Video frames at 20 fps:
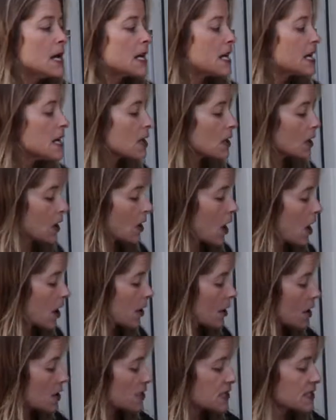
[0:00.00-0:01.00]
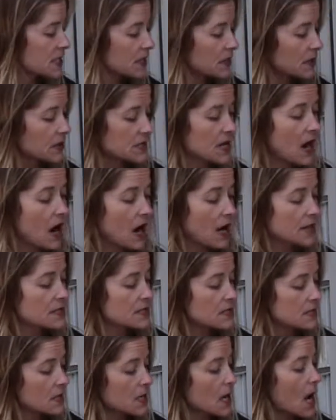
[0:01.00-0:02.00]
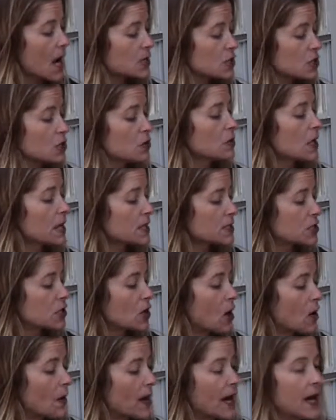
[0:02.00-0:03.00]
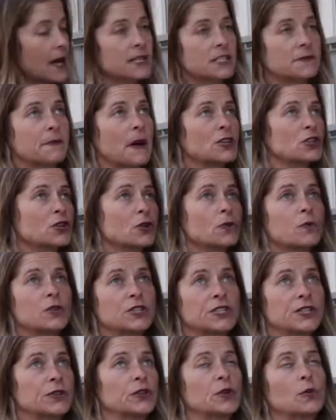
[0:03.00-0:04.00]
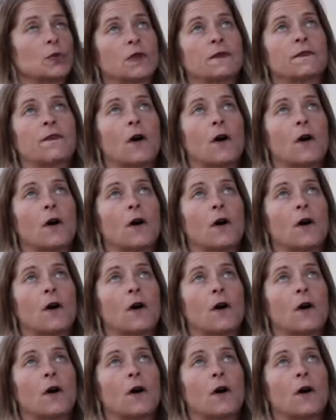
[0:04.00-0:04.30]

Here on our sills, honestly, I do like to go ahead, especially when we're dealing with